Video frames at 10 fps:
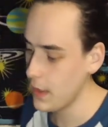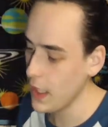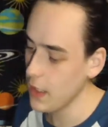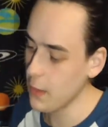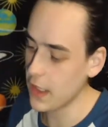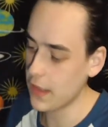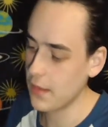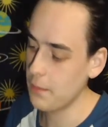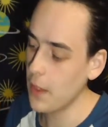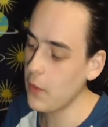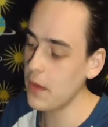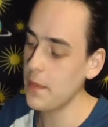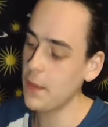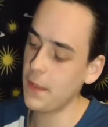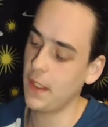Anyways,
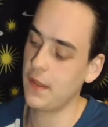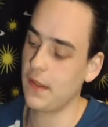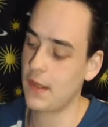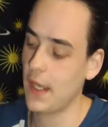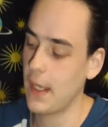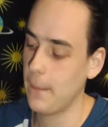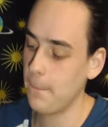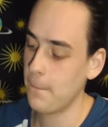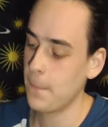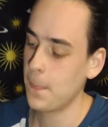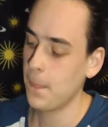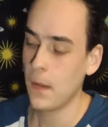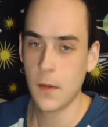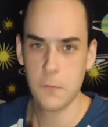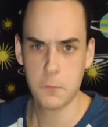posability on this guy.
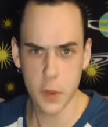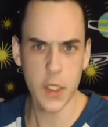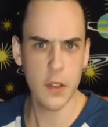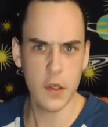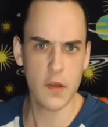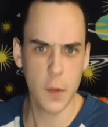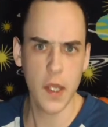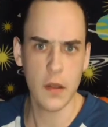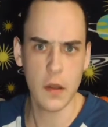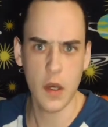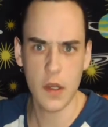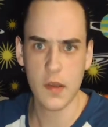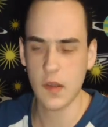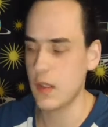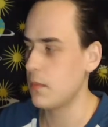Pretty good as well,
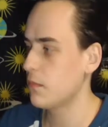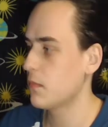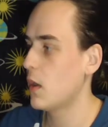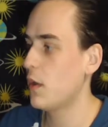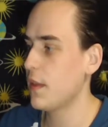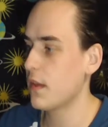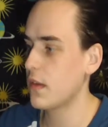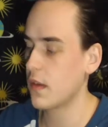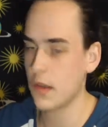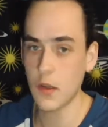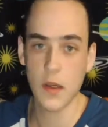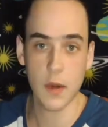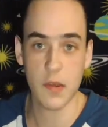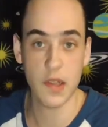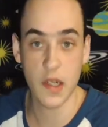honestly. All things considered, I
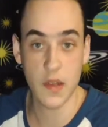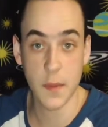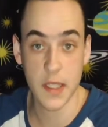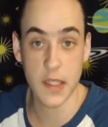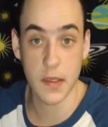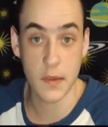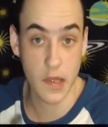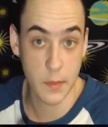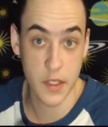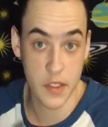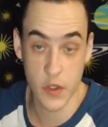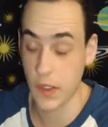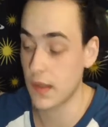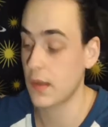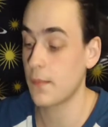was not expecting some of the
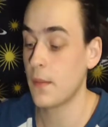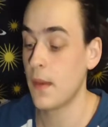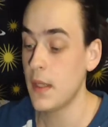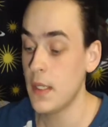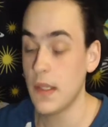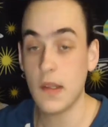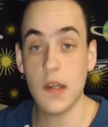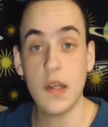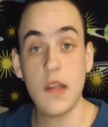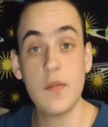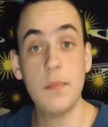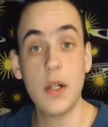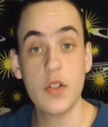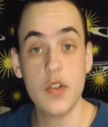joints. He's got a nice ball